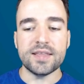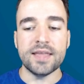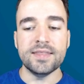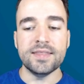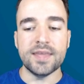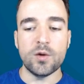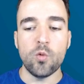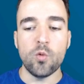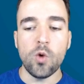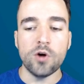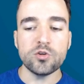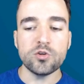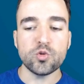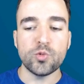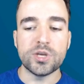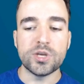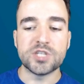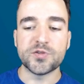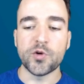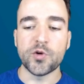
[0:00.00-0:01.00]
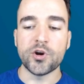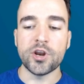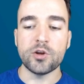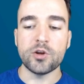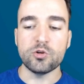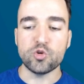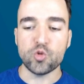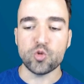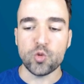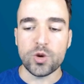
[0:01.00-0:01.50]
and they won't reach for
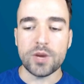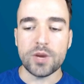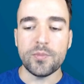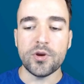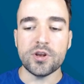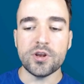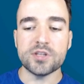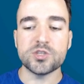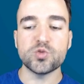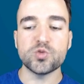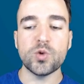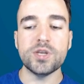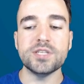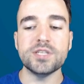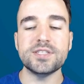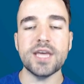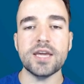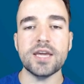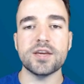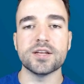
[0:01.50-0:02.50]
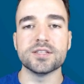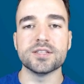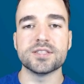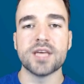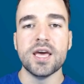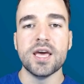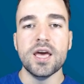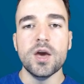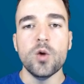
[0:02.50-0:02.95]
another 3 minutes 20 seconds.